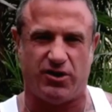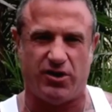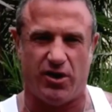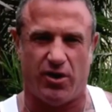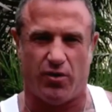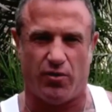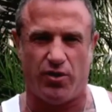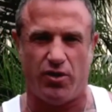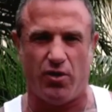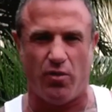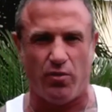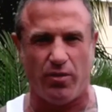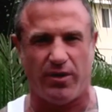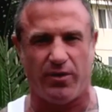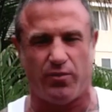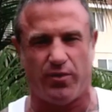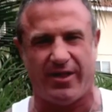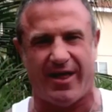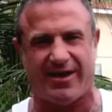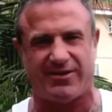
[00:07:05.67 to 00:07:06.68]
you don't really
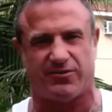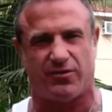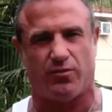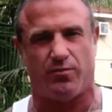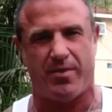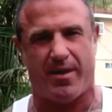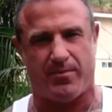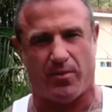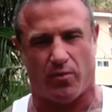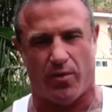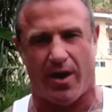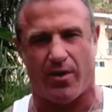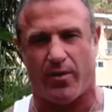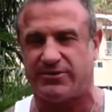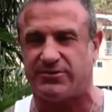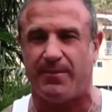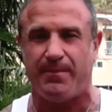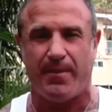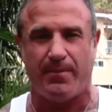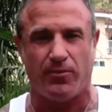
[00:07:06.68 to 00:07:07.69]
realize it maybe right away.
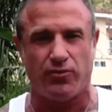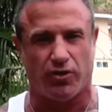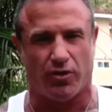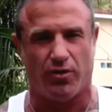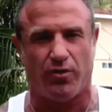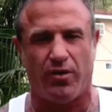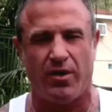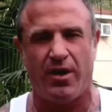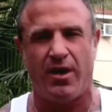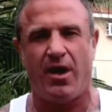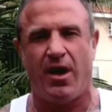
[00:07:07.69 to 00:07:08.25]
Some people do.